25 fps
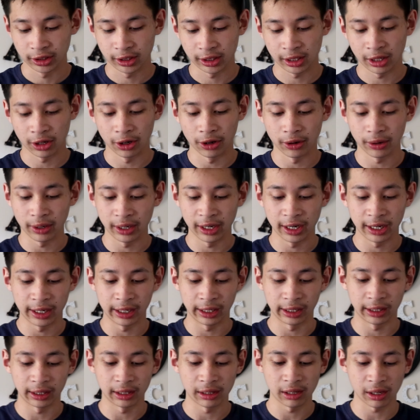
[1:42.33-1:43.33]
Go ahead
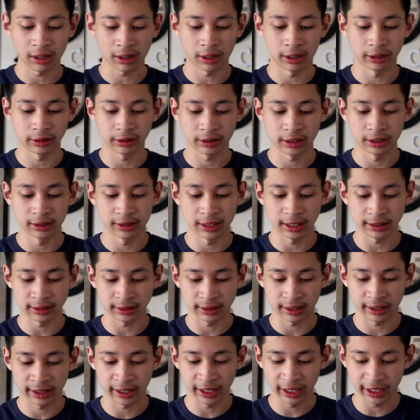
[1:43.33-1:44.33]
and click on connect
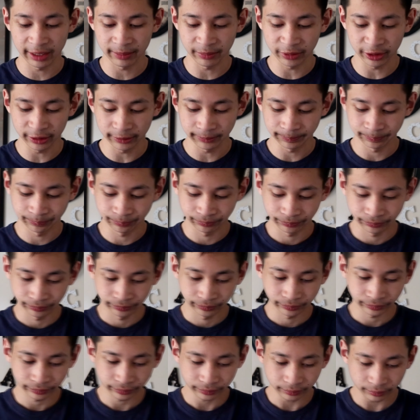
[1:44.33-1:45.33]
camera.
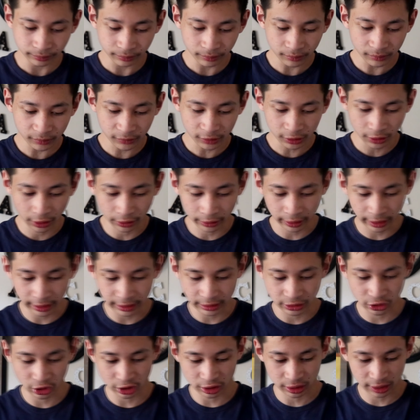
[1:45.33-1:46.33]
Okay,
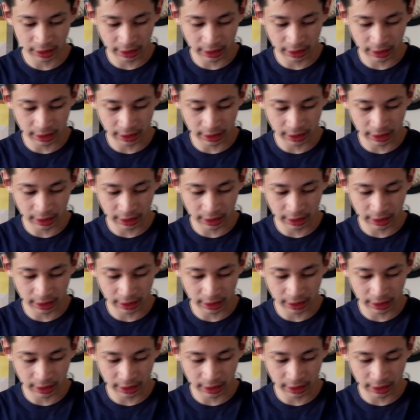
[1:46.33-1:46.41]
it just